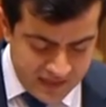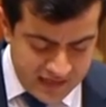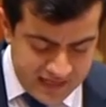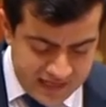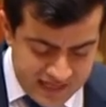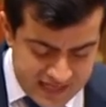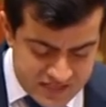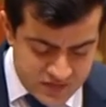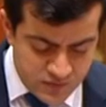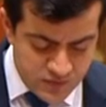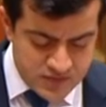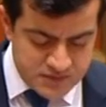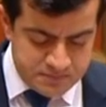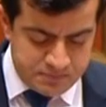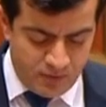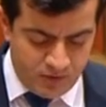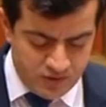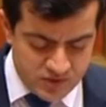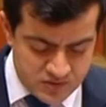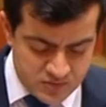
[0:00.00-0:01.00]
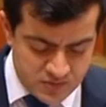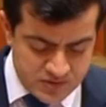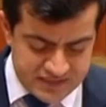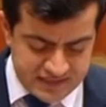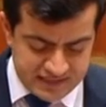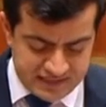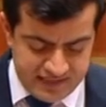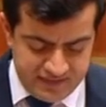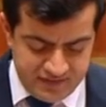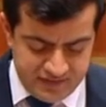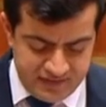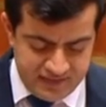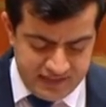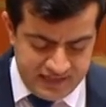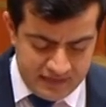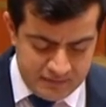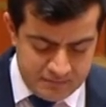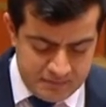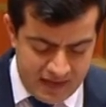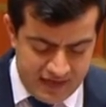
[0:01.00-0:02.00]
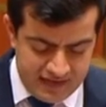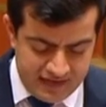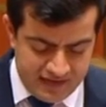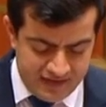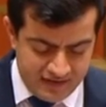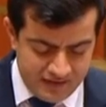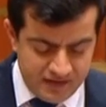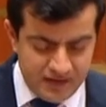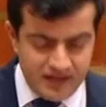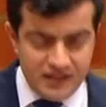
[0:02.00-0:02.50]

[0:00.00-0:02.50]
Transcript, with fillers: his response was delivered in a manner